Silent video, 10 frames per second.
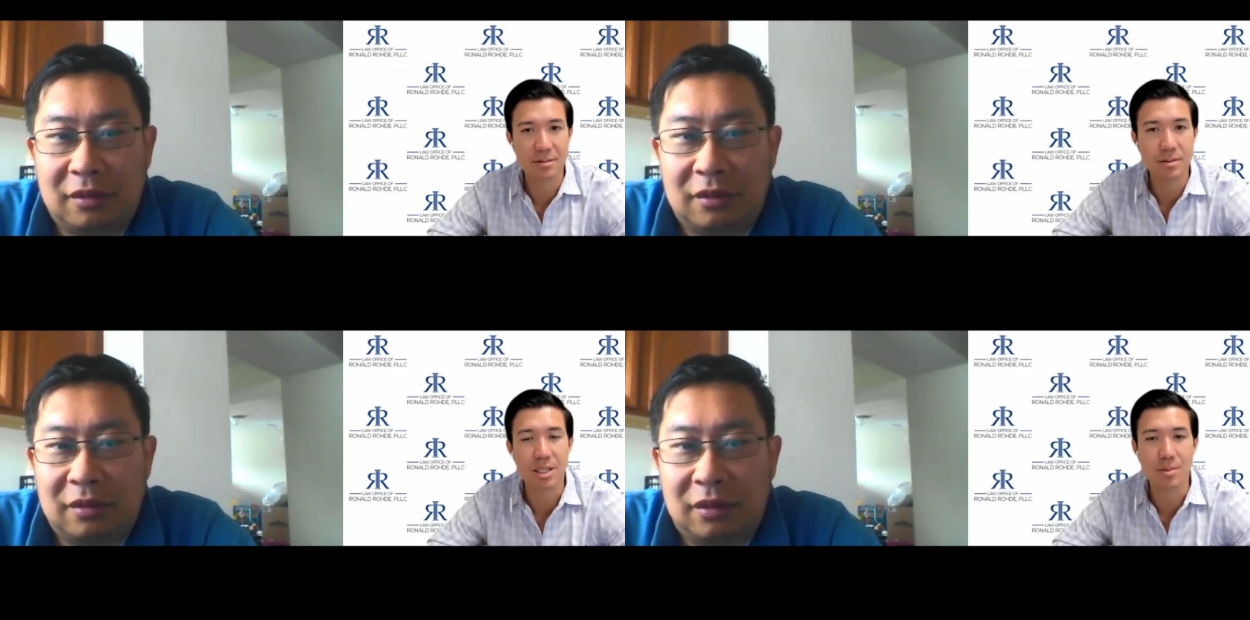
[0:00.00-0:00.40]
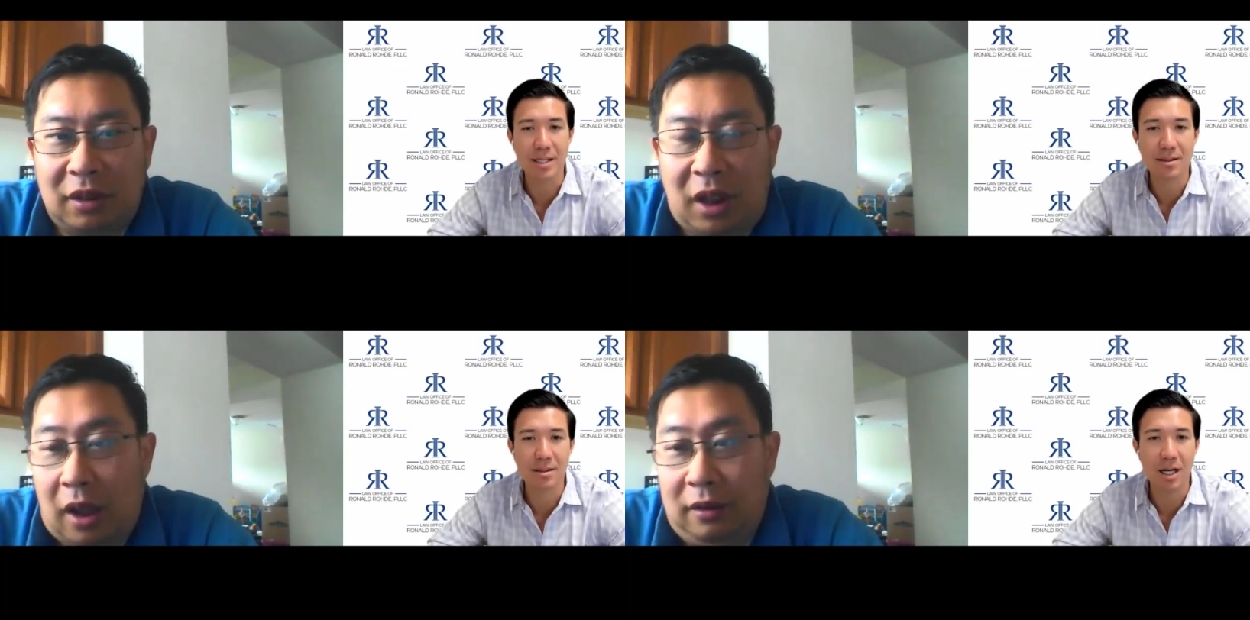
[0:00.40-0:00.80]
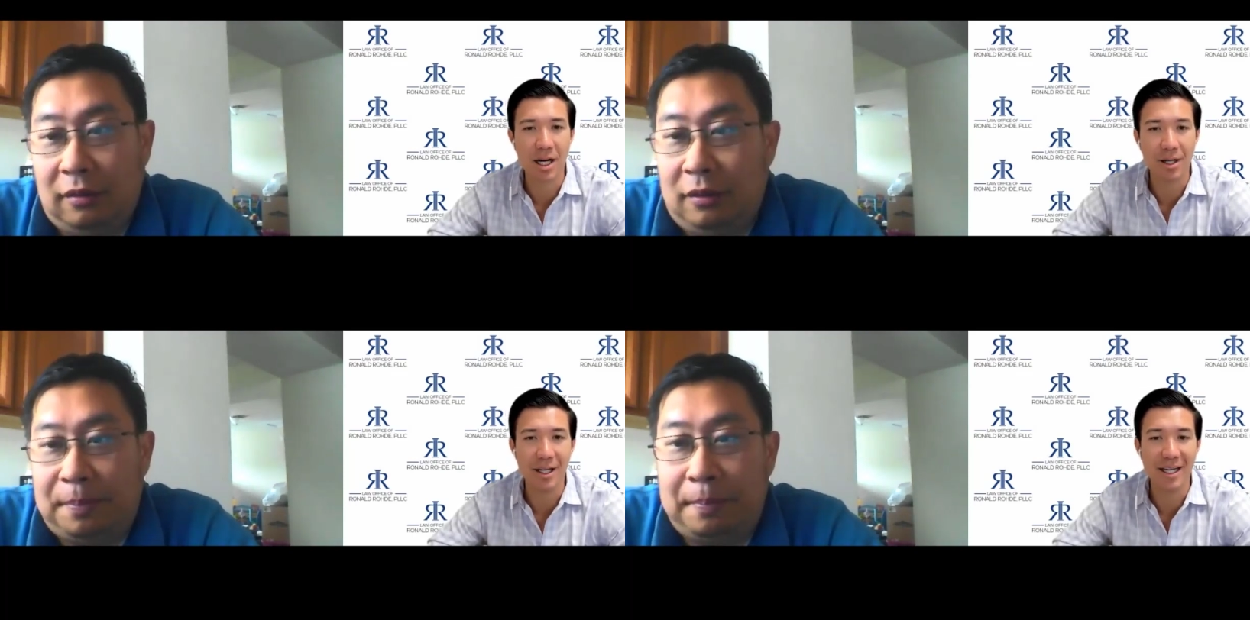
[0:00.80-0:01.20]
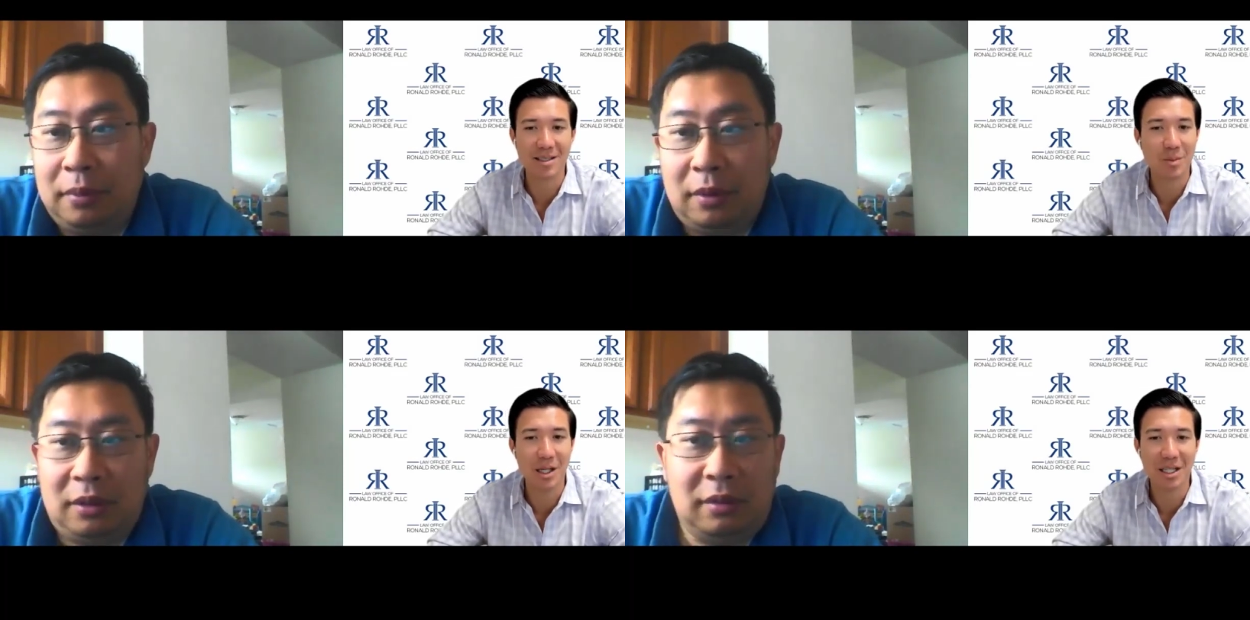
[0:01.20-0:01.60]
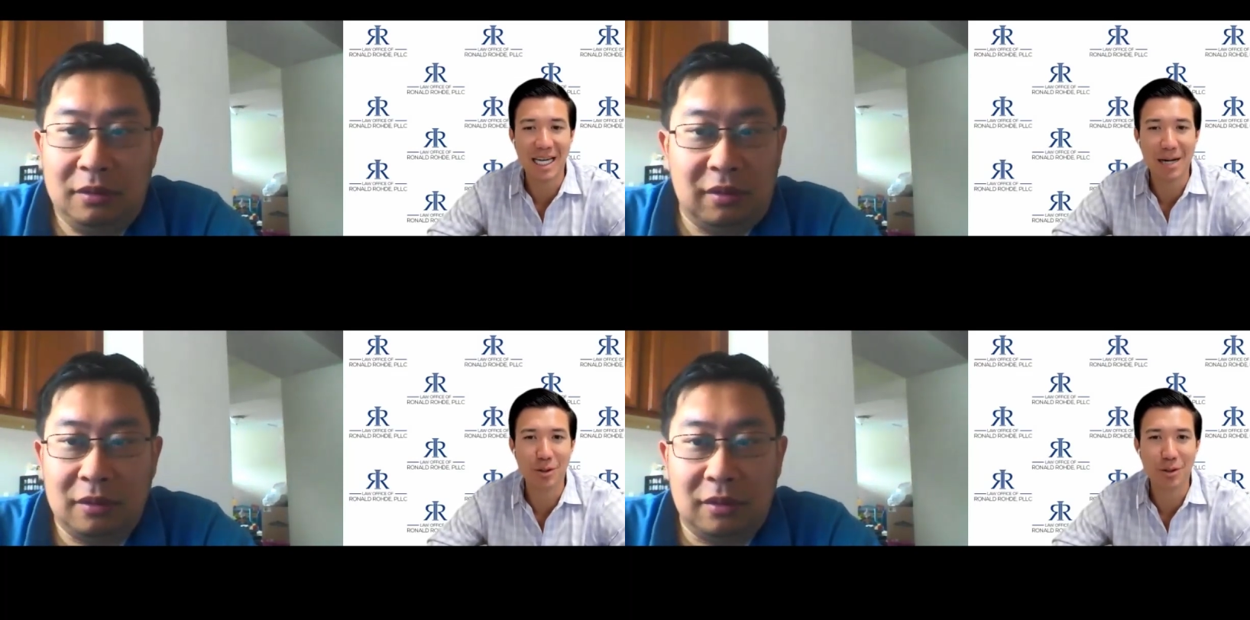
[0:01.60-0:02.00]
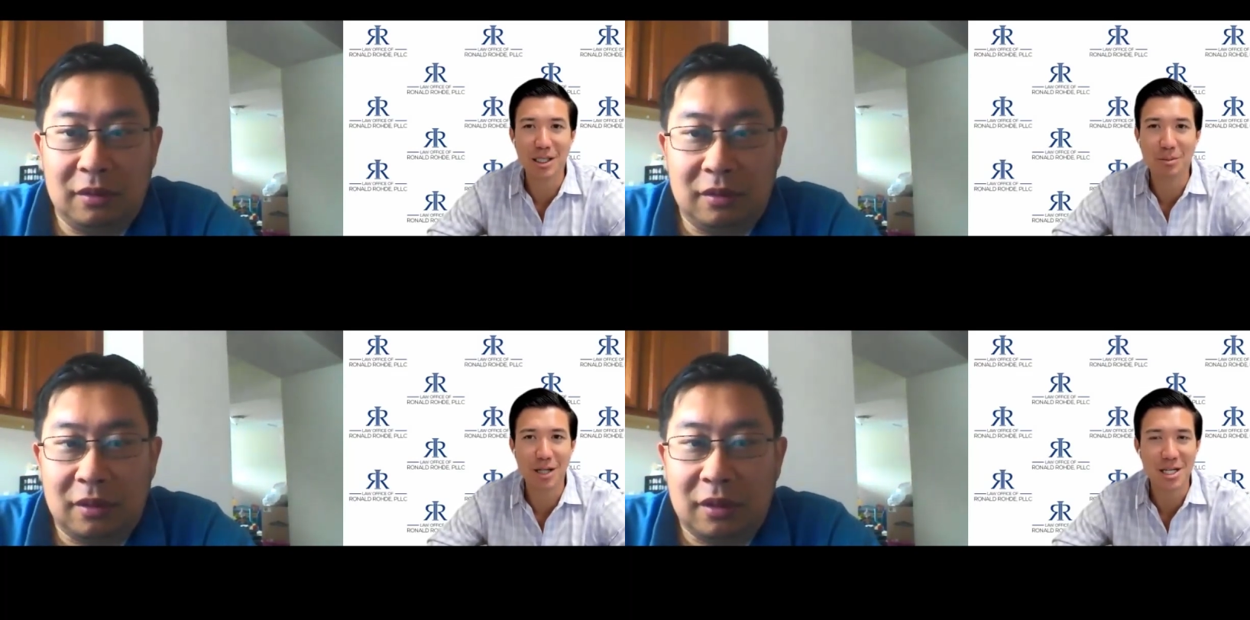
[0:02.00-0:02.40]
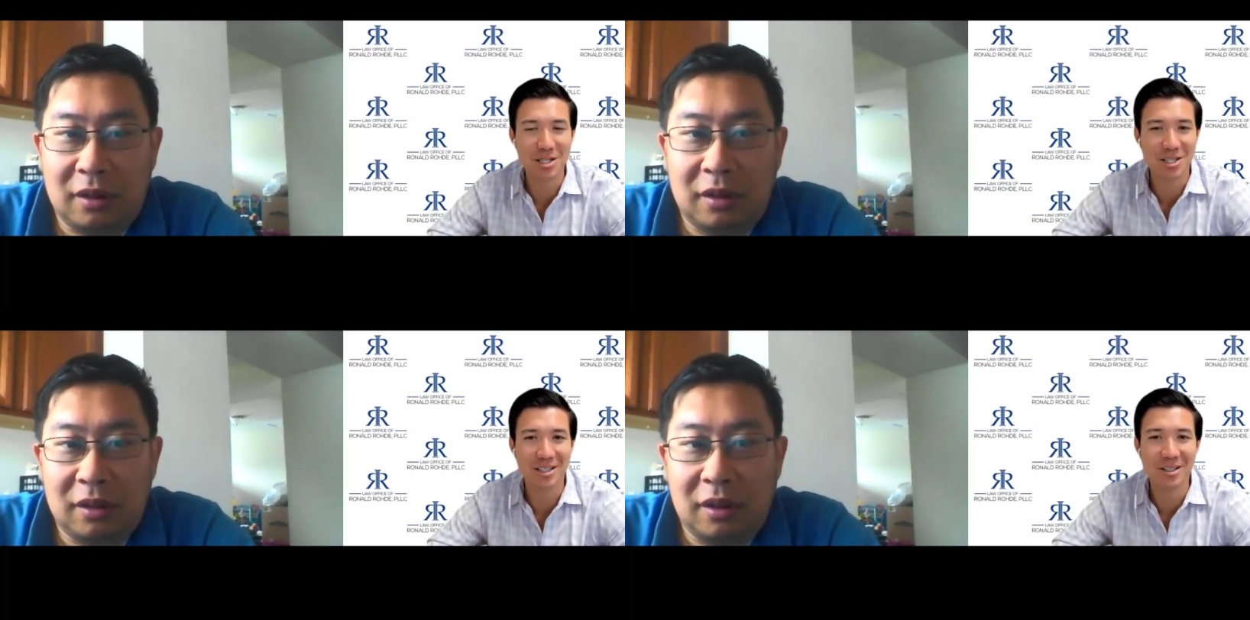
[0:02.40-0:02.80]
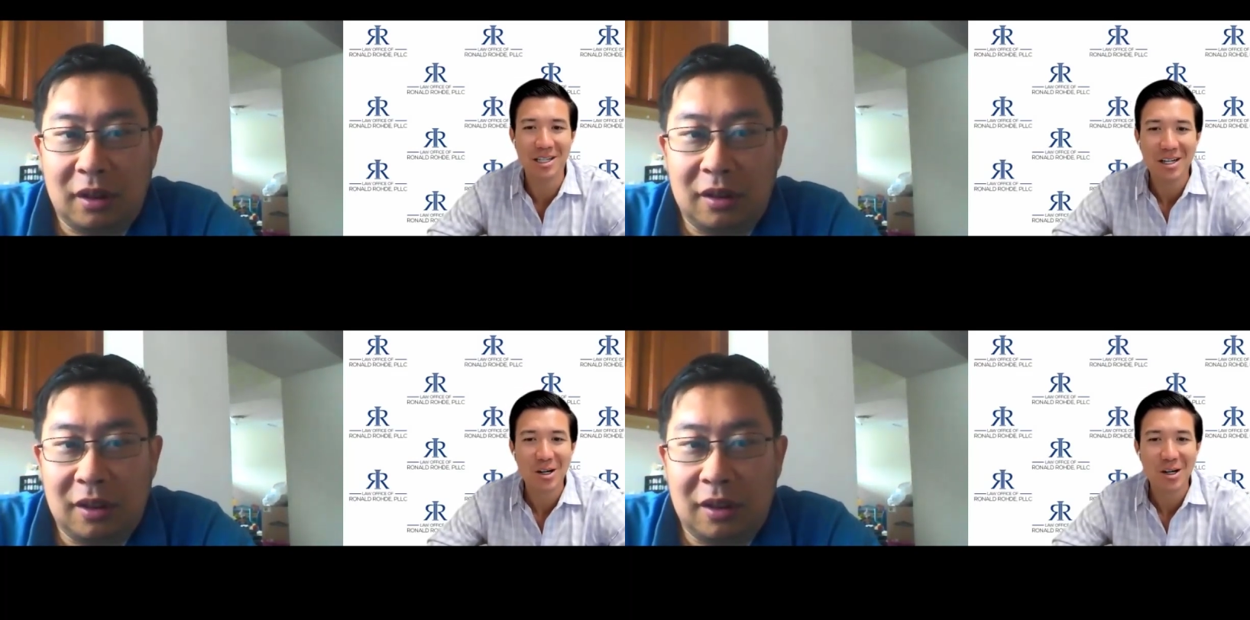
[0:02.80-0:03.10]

Speaker 1: just based right. on estimated cap rate compression